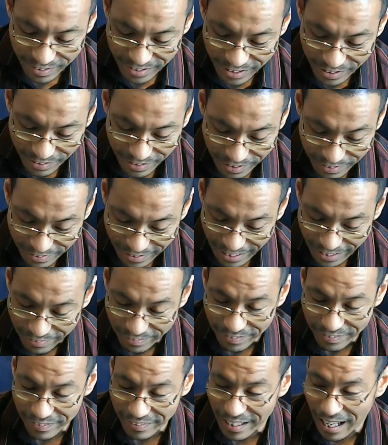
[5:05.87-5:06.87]

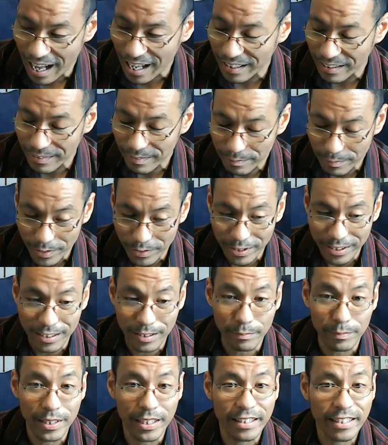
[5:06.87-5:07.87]
if not broken
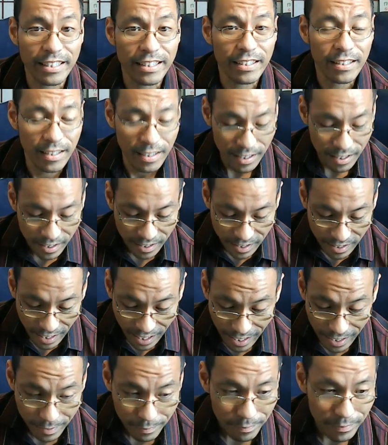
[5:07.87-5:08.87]
completely.
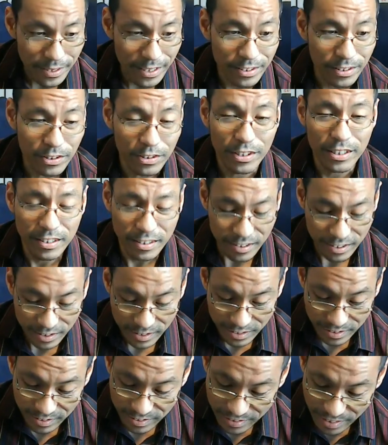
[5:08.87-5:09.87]
Yesod
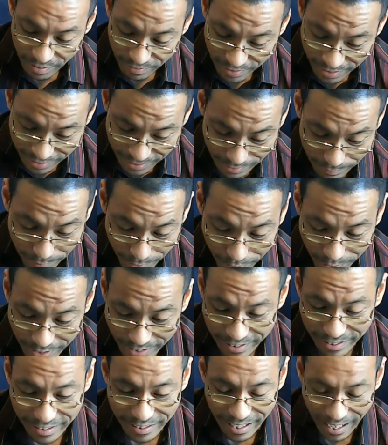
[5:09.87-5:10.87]
is definitely
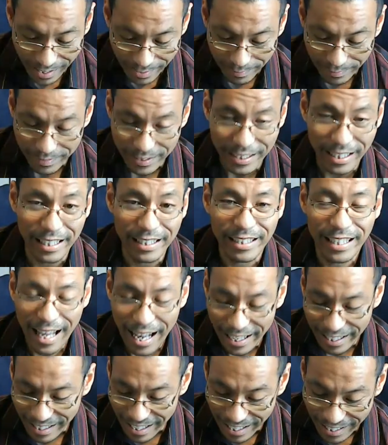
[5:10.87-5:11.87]
broken.
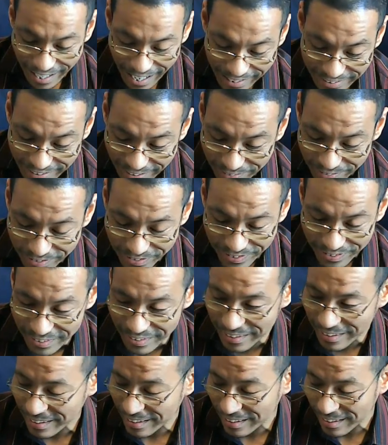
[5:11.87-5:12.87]
As if
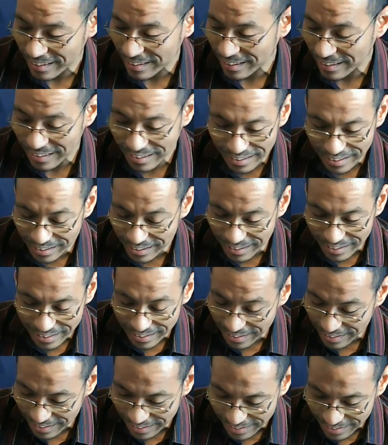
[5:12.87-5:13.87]

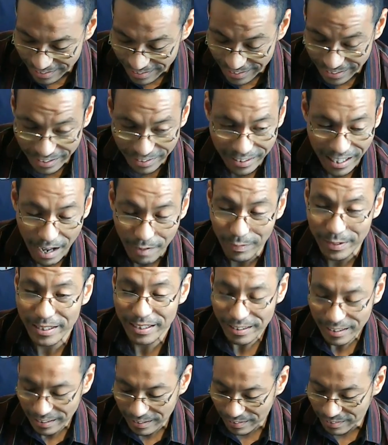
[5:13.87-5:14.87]
that wasn't